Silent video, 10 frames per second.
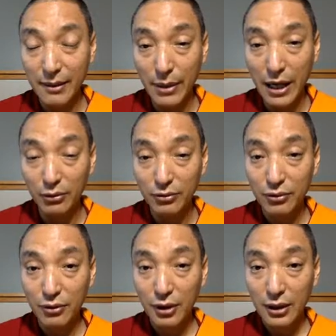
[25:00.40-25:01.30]
about
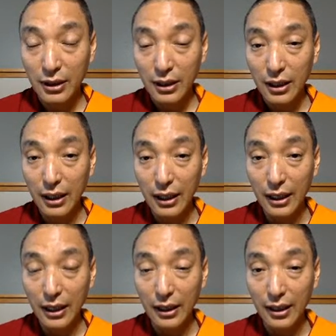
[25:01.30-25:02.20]

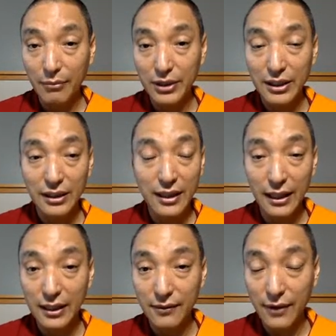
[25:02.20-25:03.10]
committing
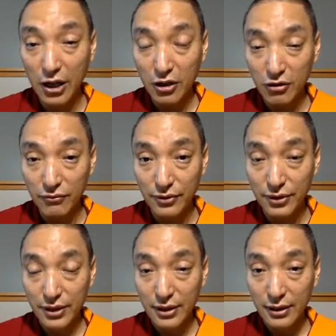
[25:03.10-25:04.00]
negative
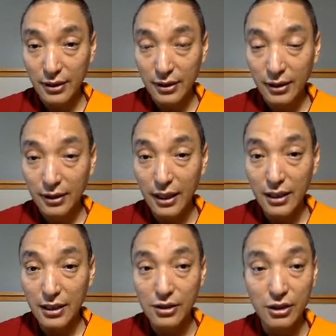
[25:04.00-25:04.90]
actions, then
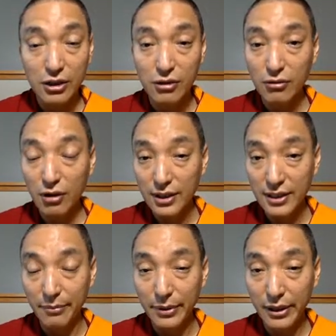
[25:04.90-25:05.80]
it destroys
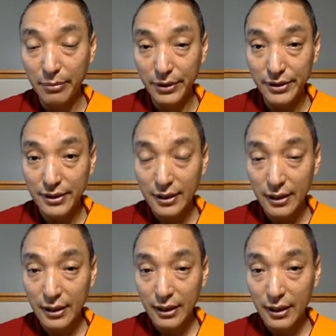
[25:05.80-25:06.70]
the purpose.
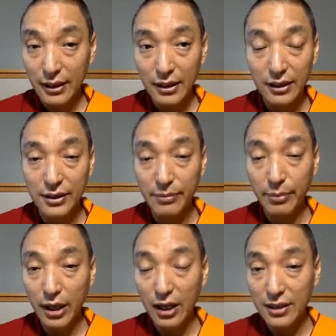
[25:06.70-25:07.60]
It
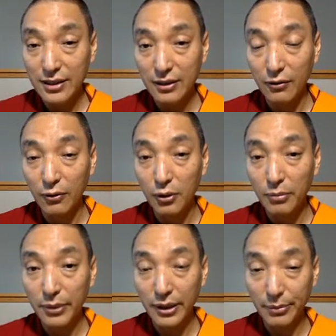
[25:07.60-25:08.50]
defies the whole
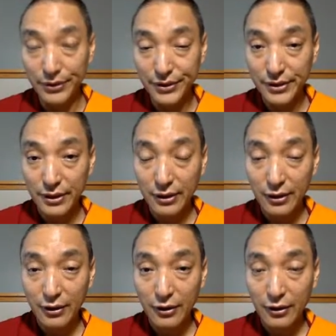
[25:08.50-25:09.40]
purpose
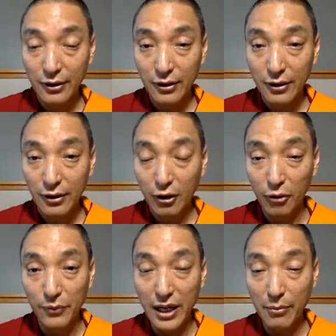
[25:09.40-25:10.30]

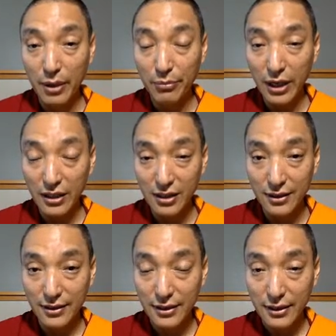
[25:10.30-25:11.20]
of Dharma
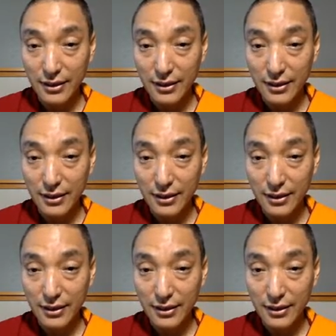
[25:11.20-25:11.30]
practice.